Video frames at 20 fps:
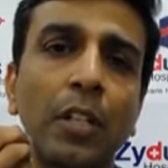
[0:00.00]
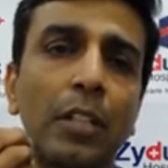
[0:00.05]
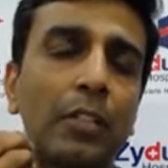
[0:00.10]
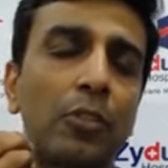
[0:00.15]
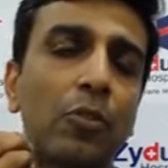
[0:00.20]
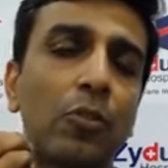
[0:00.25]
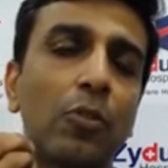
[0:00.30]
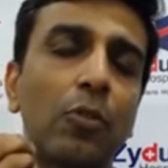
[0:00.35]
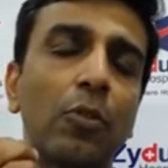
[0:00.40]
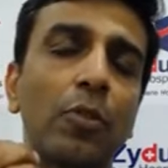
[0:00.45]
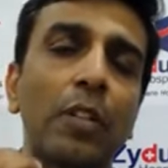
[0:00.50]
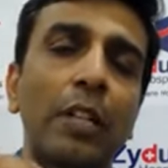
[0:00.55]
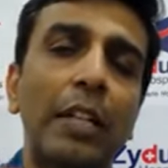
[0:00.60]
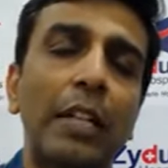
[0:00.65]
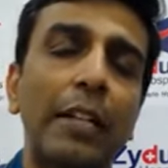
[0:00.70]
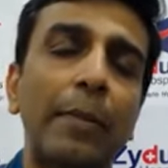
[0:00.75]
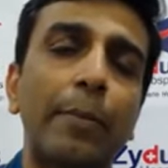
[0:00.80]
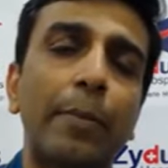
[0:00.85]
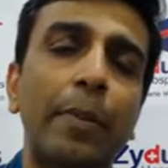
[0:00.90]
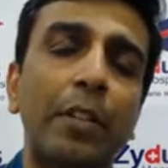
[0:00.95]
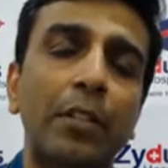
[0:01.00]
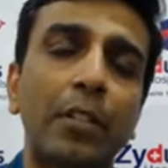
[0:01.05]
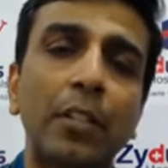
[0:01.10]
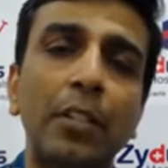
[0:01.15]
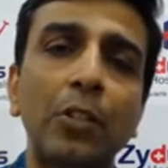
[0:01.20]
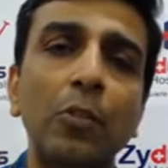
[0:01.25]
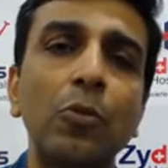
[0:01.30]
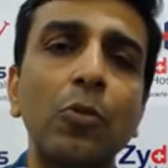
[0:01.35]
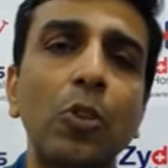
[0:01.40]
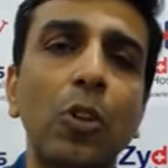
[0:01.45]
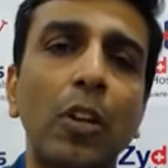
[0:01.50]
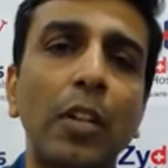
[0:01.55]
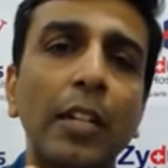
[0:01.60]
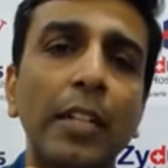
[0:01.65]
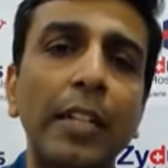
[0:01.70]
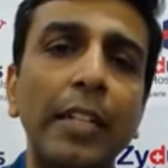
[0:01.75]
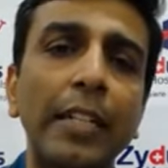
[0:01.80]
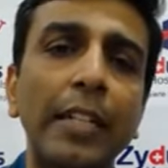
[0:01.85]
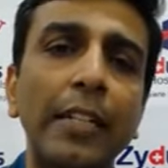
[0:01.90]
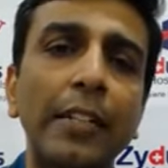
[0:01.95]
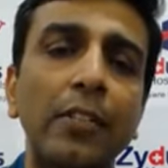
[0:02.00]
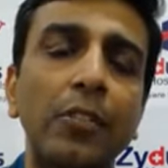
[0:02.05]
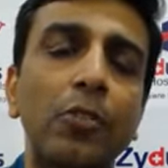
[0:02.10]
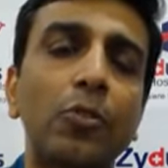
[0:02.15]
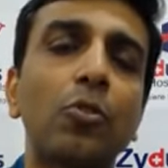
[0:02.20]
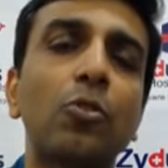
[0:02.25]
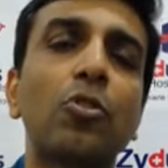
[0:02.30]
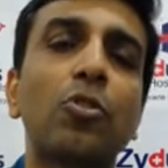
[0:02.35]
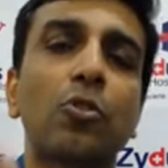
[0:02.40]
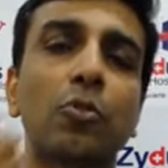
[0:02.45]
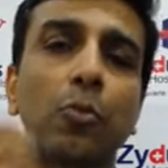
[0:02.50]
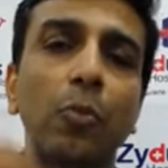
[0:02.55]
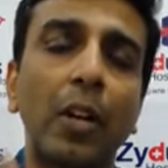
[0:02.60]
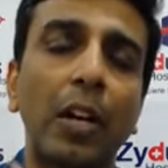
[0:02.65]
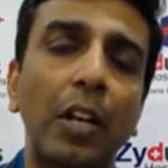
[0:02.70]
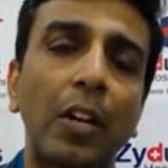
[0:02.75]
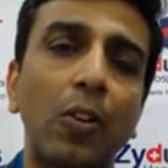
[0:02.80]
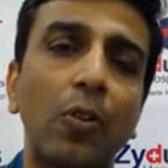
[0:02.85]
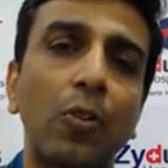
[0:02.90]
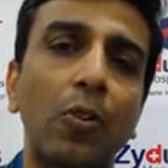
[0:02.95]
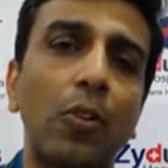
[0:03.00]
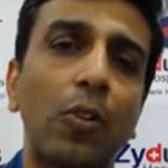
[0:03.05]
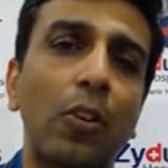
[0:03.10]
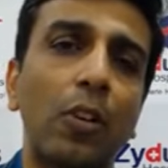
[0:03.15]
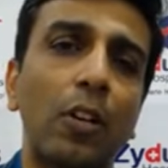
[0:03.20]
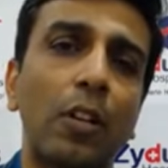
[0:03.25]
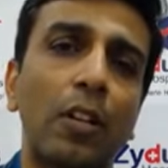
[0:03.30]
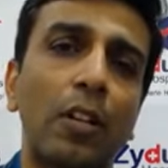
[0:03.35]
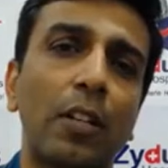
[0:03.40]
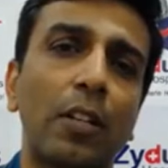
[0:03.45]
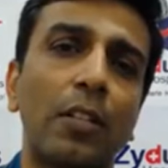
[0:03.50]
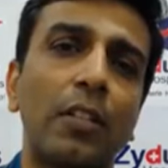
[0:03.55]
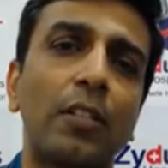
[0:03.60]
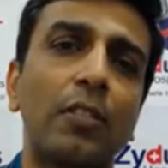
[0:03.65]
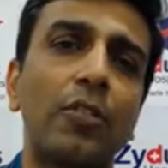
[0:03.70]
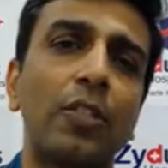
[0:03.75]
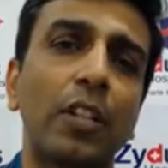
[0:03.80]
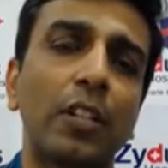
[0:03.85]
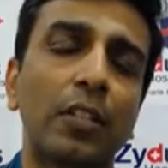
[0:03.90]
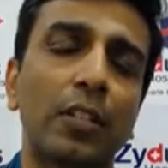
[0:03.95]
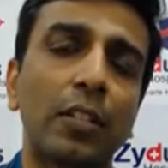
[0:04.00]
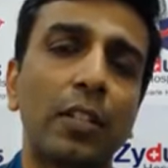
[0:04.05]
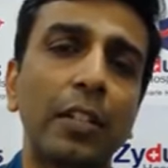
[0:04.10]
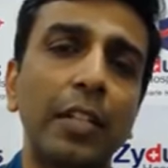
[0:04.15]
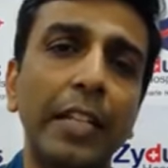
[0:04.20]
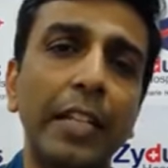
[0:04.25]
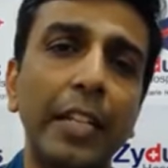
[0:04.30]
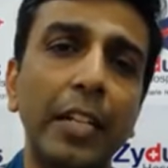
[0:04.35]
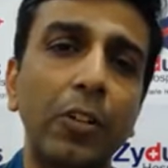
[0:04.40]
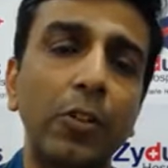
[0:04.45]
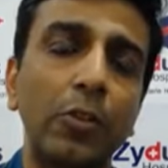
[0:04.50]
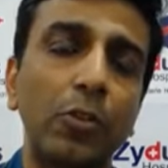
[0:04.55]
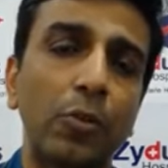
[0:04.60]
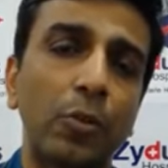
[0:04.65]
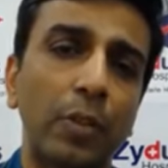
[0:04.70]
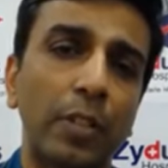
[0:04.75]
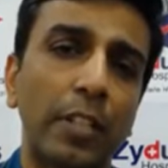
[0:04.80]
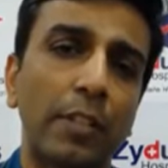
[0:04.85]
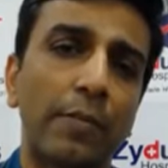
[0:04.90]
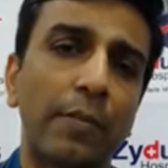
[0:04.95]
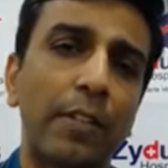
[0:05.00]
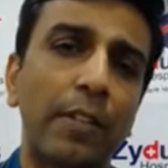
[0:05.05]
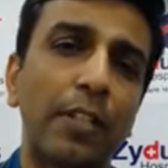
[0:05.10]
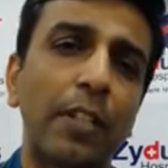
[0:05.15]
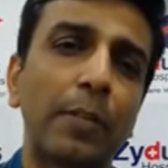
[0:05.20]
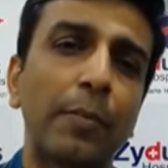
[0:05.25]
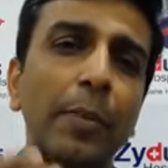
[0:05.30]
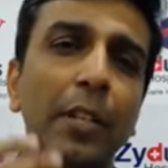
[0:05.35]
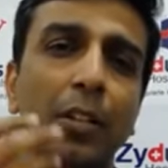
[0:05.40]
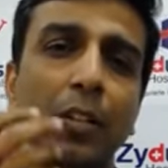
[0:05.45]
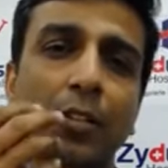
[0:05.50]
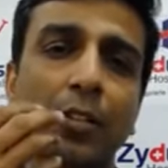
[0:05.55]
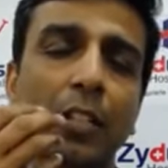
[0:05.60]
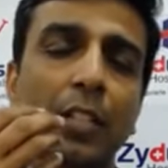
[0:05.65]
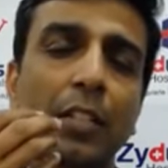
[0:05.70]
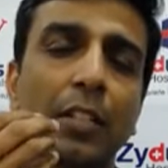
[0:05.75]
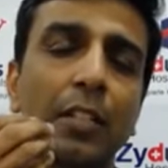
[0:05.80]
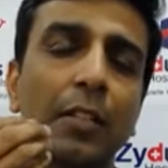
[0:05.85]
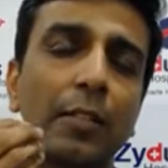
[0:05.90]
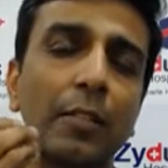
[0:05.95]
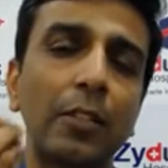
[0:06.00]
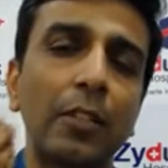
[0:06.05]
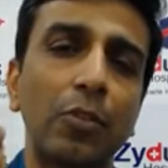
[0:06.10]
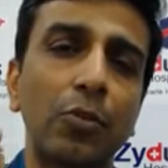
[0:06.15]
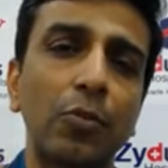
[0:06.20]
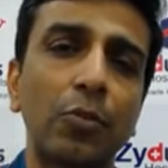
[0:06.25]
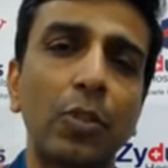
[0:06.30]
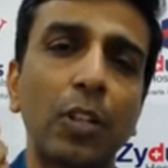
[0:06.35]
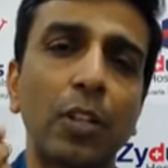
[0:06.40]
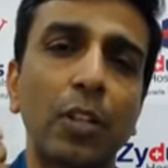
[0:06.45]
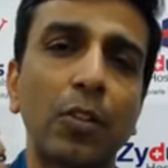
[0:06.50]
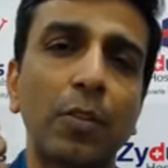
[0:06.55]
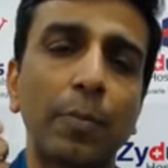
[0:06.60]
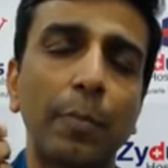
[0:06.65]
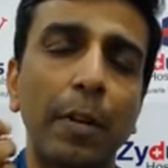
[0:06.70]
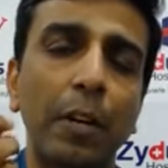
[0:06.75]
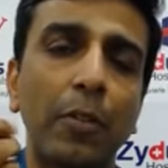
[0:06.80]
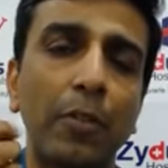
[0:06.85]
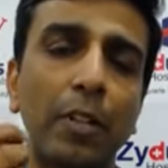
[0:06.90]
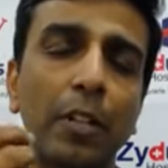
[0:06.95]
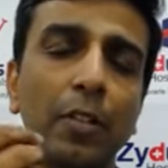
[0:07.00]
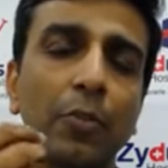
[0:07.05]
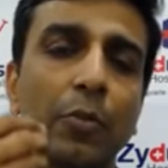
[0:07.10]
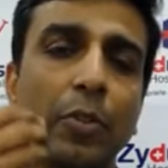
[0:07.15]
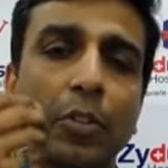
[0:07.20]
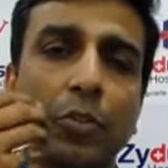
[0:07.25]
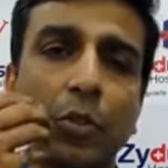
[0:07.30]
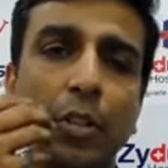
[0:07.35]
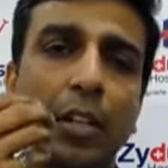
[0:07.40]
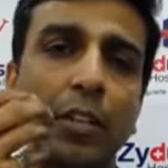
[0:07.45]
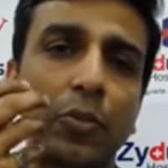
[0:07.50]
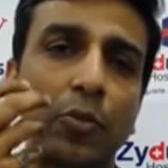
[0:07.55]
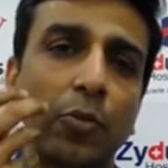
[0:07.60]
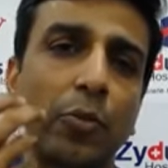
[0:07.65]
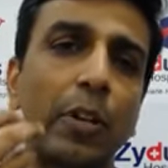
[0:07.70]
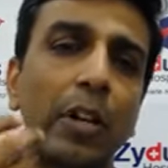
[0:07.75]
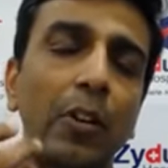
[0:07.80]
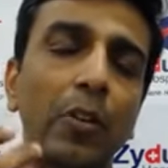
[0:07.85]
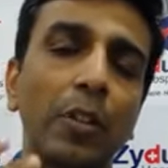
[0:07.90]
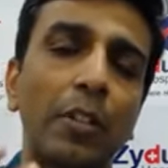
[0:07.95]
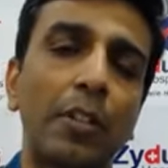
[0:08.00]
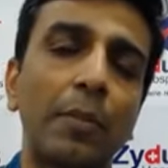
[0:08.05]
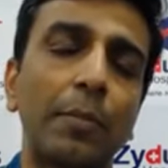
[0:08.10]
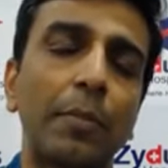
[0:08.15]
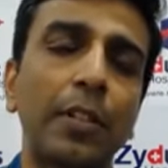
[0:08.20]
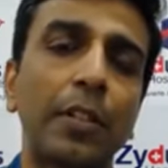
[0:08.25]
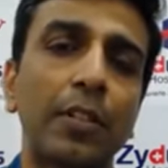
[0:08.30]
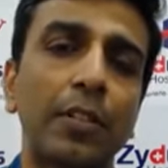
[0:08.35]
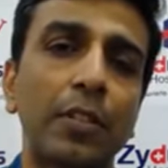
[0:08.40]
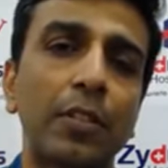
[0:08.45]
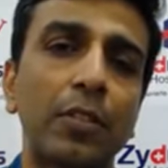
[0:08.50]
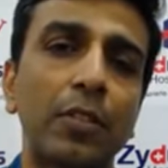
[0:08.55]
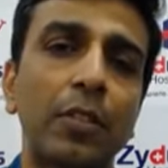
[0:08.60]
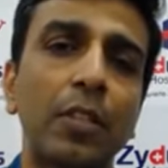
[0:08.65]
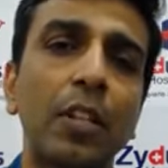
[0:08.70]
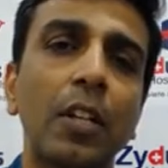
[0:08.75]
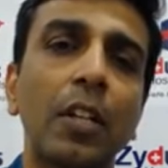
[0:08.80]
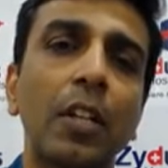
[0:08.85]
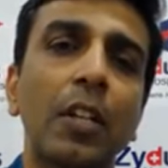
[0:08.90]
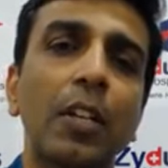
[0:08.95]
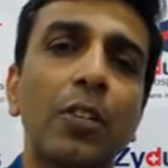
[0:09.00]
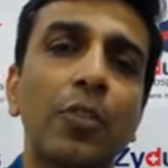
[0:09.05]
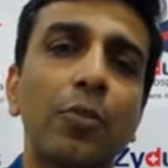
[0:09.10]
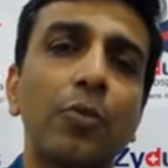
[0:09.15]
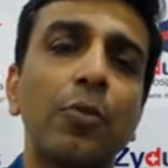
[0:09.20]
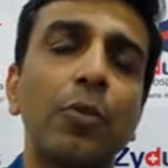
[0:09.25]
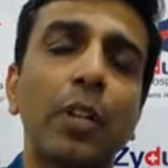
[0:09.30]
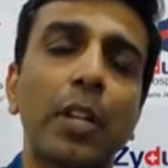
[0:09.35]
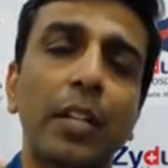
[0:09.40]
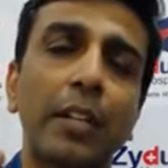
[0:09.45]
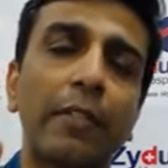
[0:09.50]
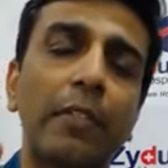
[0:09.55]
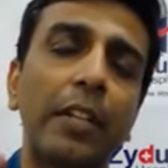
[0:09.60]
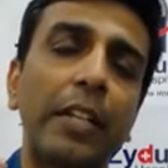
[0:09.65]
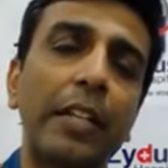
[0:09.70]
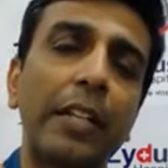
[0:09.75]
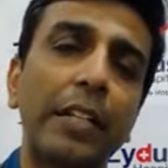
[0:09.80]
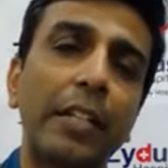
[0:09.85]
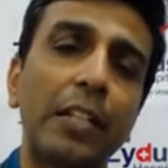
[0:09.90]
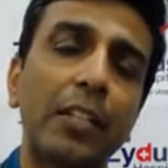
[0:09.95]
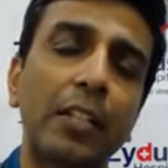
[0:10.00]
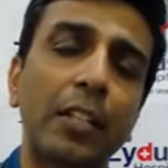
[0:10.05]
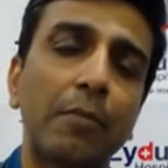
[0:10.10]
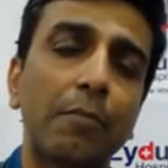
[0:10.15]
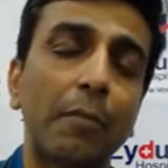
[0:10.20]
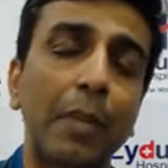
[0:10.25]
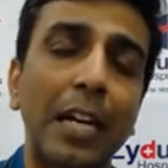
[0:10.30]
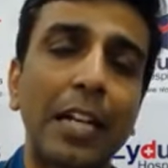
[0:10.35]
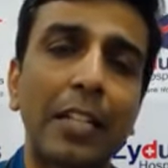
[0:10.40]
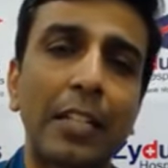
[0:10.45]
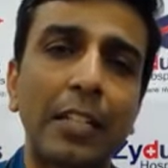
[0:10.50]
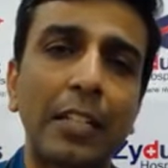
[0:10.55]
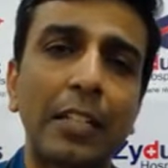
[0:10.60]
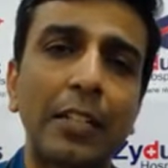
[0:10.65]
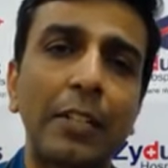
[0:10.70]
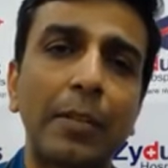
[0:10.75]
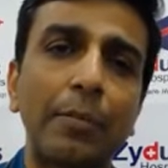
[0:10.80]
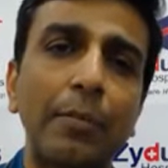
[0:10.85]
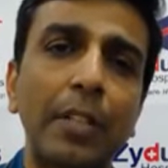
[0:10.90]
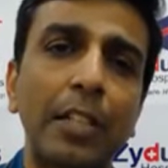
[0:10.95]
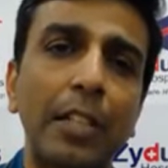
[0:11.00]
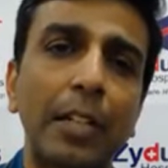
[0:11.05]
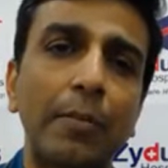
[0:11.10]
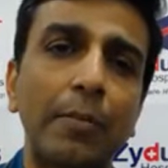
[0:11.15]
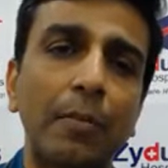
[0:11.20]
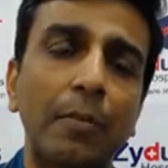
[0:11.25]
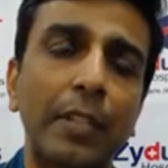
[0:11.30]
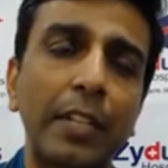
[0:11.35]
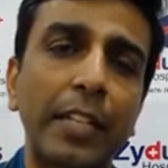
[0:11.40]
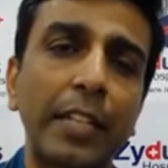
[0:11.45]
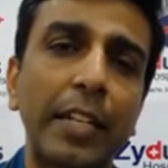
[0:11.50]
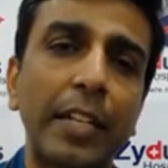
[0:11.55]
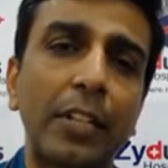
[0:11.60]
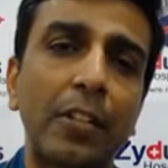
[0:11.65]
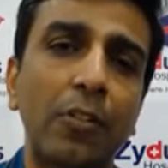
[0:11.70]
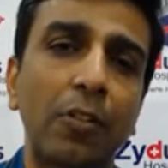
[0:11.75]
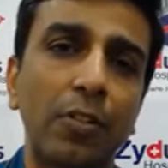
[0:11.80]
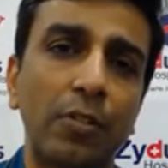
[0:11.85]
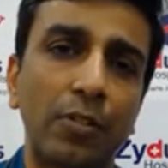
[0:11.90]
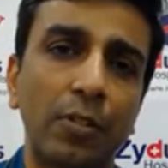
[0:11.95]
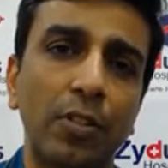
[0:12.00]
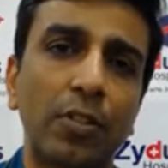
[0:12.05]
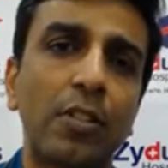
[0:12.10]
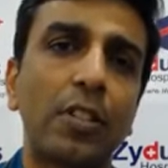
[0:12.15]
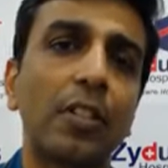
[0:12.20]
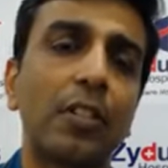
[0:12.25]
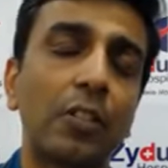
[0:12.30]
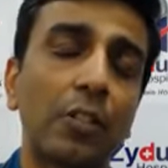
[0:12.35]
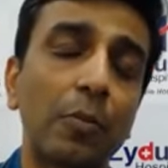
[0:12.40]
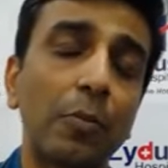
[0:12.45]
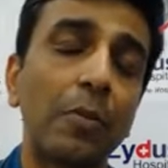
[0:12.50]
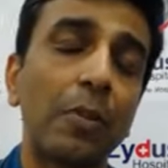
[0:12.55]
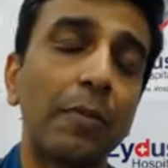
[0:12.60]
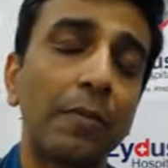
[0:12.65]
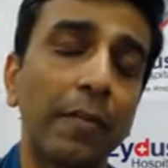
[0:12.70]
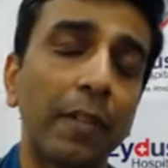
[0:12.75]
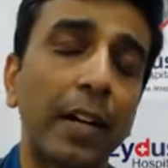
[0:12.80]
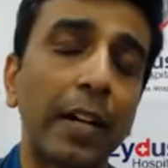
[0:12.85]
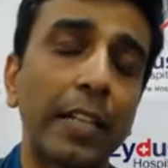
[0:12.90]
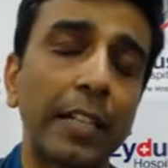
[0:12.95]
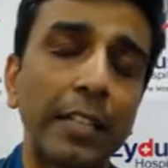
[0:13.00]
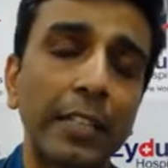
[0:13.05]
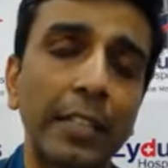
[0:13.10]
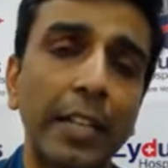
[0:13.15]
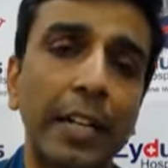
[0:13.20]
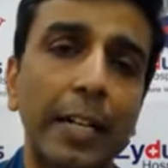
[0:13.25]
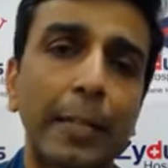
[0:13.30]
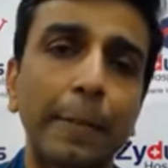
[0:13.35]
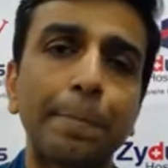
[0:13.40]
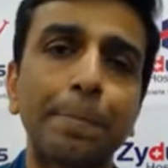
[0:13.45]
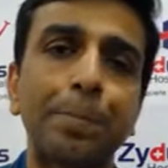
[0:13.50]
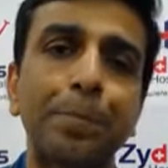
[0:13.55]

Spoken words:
So person do not need to swallow or just deglute over there further, because if the sugar powder which can swallow and the patient's sugar level increase and might he regain consciousness, it'll be fine in that.